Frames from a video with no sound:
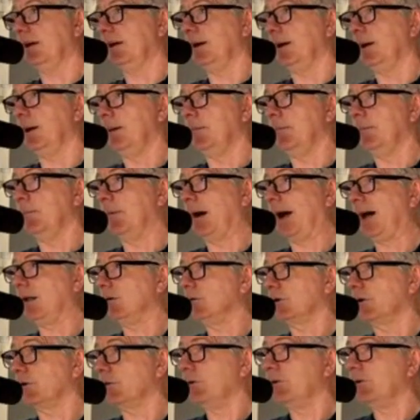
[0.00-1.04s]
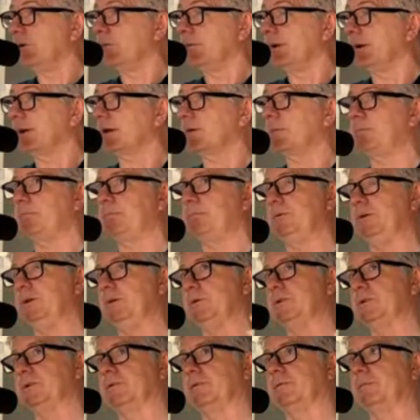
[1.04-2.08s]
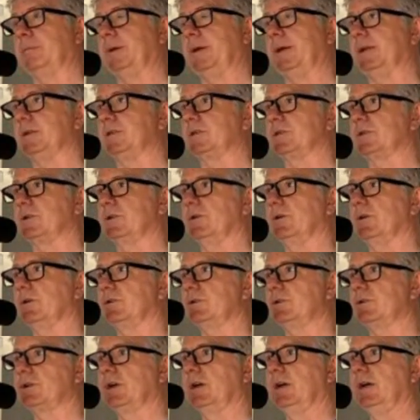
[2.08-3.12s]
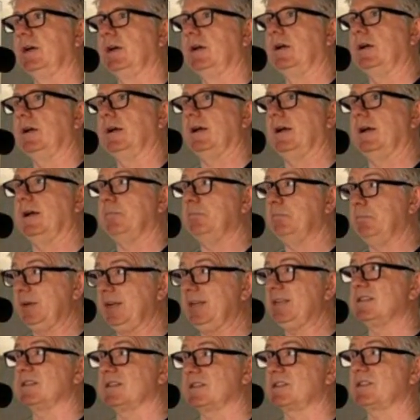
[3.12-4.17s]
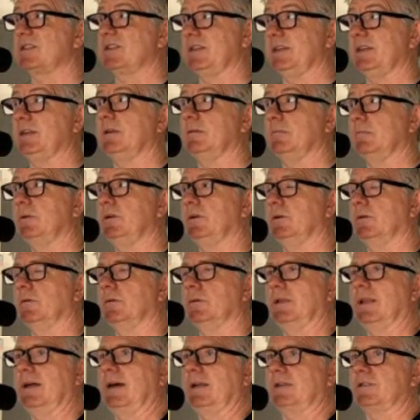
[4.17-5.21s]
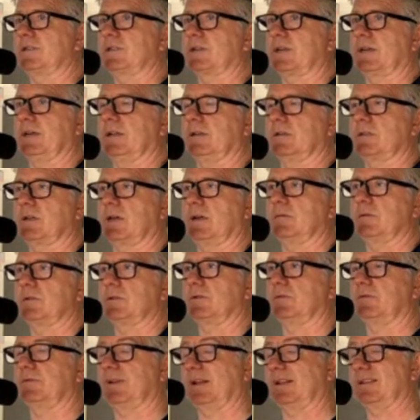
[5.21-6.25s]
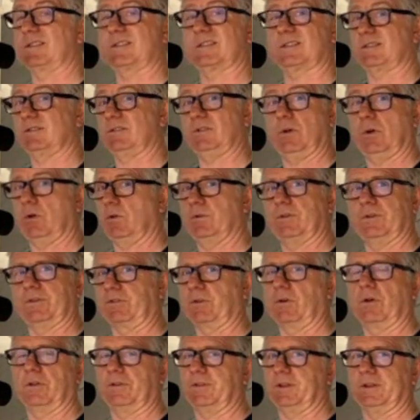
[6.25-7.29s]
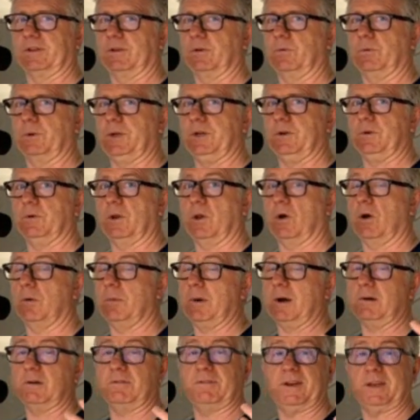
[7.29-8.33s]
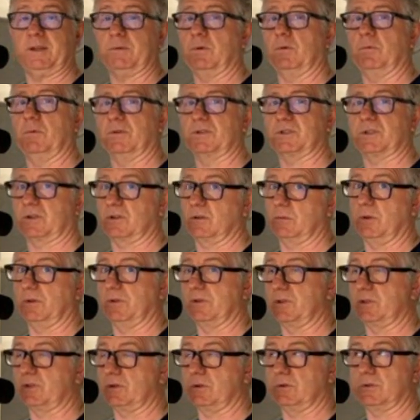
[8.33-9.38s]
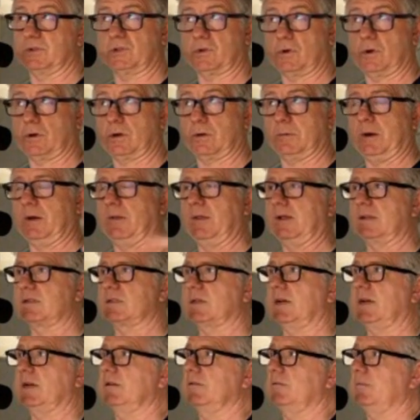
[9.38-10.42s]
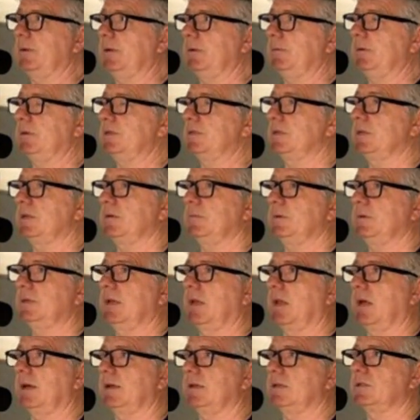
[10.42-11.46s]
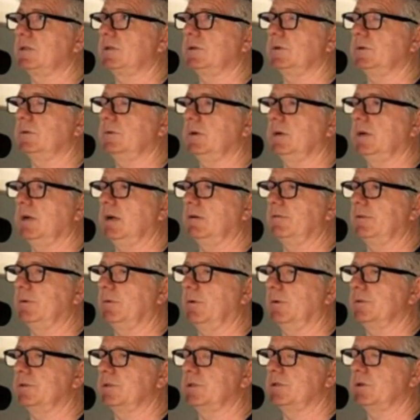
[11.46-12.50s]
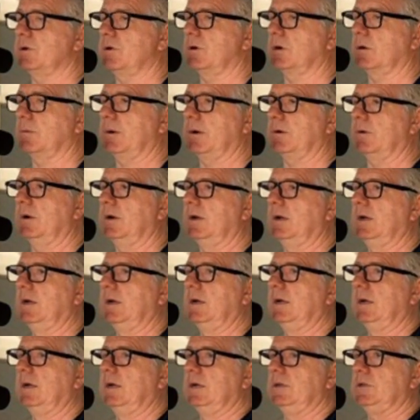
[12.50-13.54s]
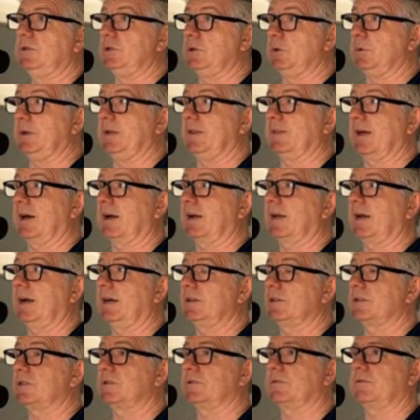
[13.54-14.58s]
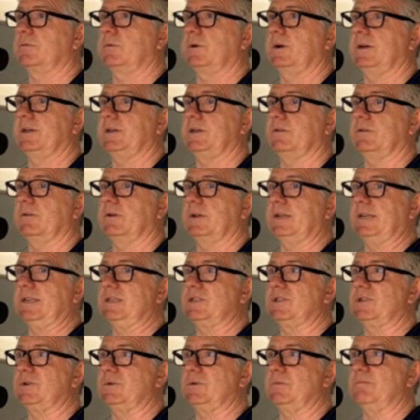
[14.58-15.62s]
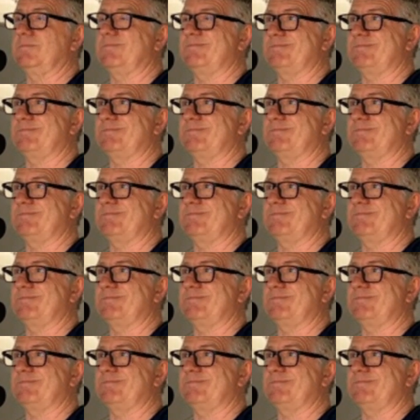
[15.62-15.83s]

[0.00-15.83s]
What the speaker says: algorithmic use of paid search, B2C, large scale type stuff, that's not the sort of thing that we know a lot about. If anyone wants to come on the show and talk about that side of PPC, we'd be delighted to have you on to talk about doing that kind of stuff where you're into